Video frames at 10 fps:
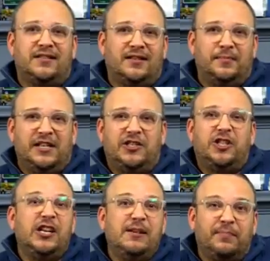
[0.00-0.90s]
to be
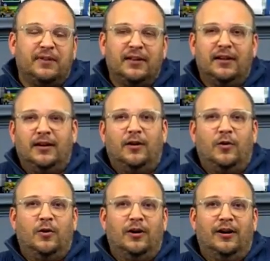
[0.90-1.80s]
cheap
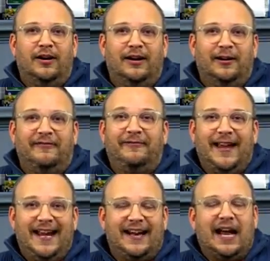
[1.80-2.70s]
or or fake.